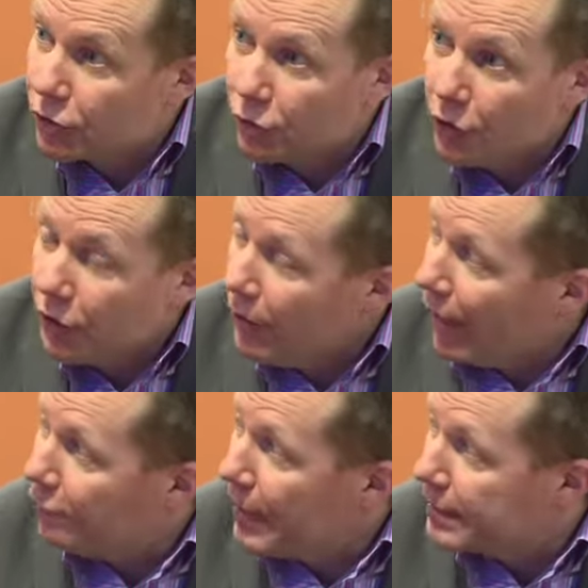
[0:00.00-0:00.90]
So
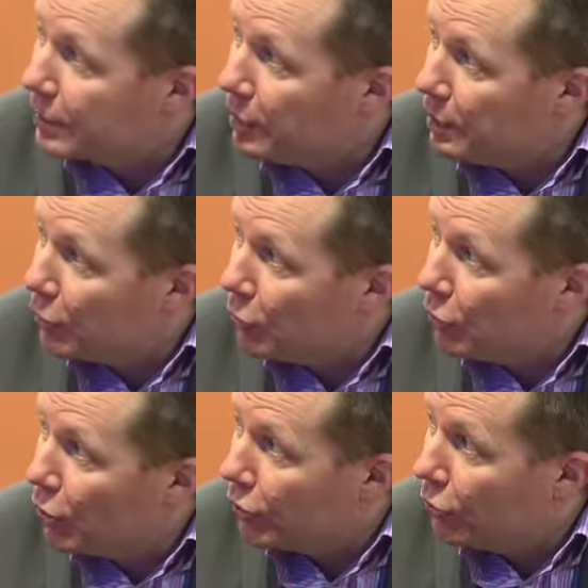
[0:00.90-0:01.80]
I've met some people
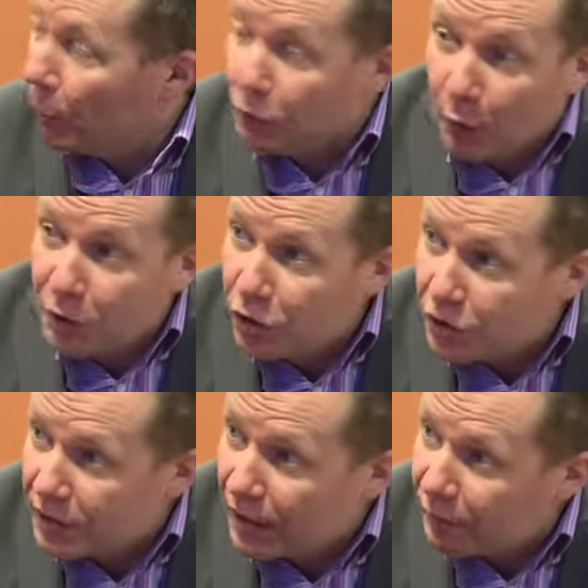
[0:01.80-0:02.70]
who are
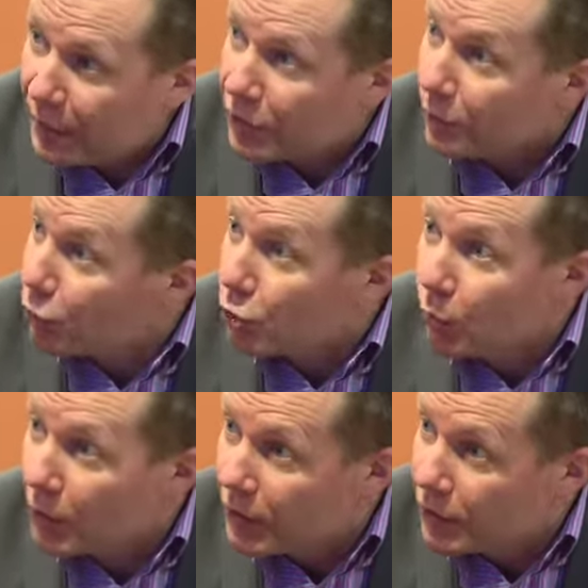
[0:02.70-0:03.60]
optometrists, I've met some
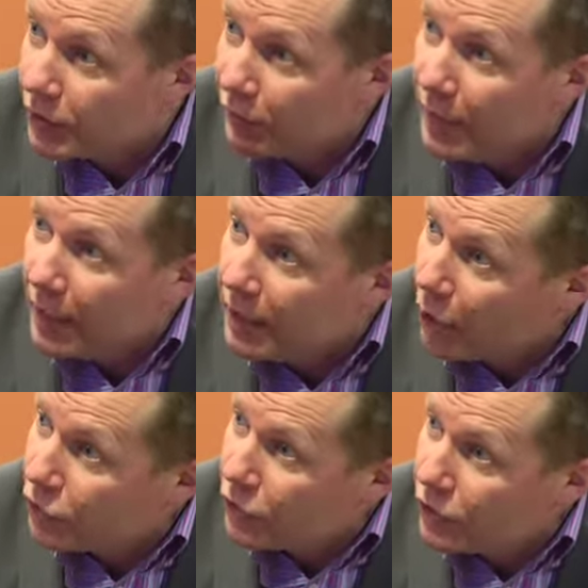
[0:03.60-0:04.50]
social workers, I've met
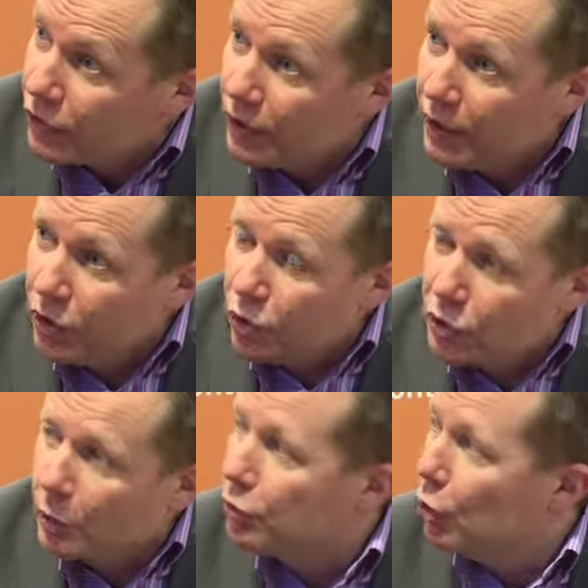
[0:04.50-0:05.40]
nurses. So
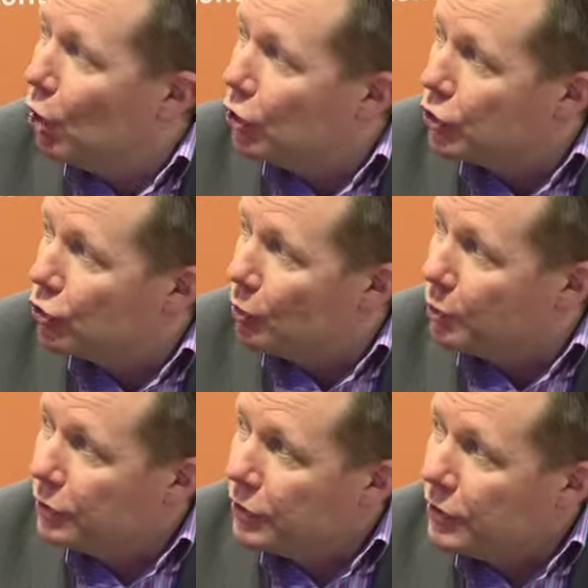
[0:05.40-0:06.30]
it's a broad group,
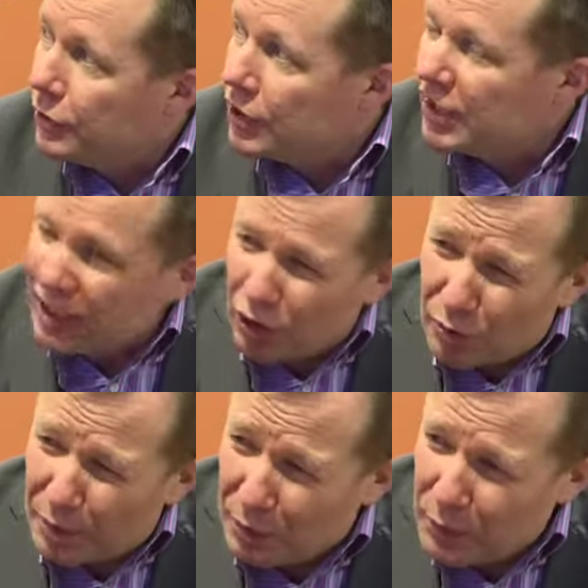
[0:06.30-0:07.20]

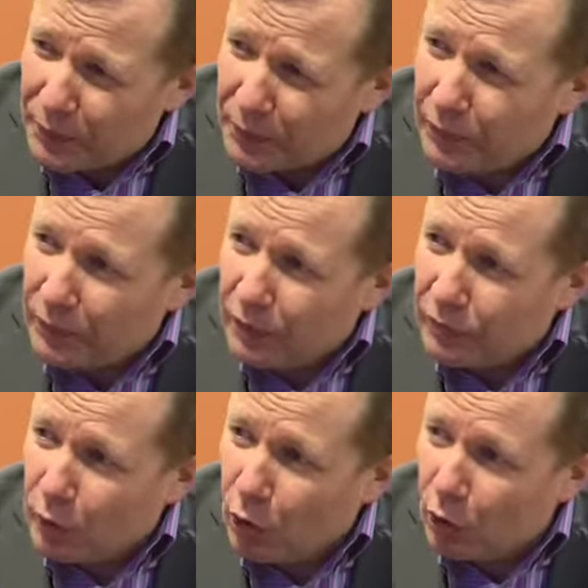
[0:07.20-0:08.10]
1,600 people
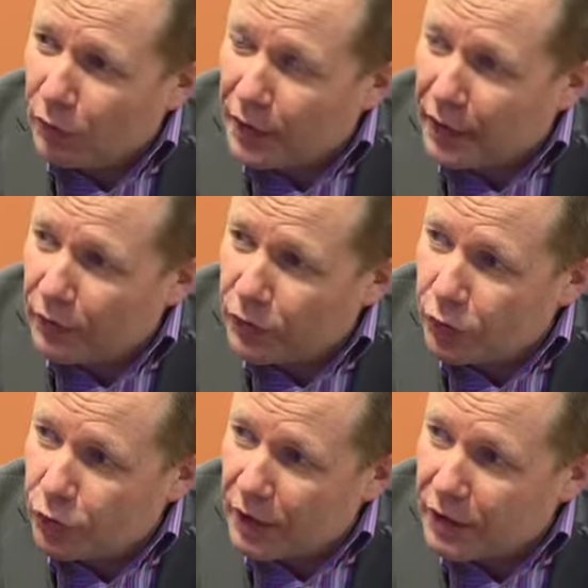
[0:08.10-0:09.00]
from all over the health and
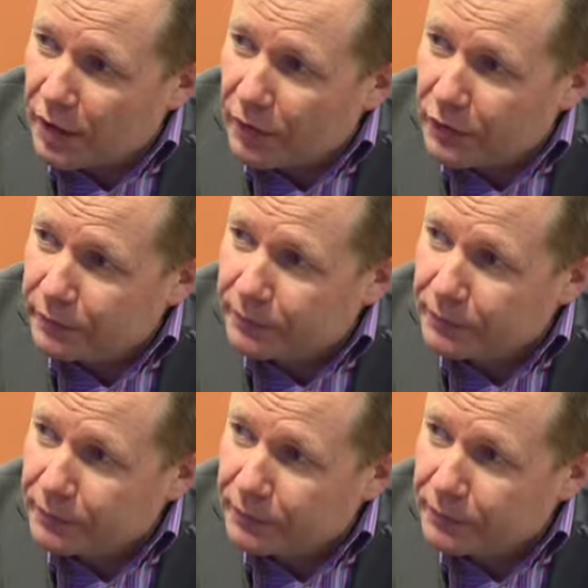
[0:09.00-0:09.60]
social care service.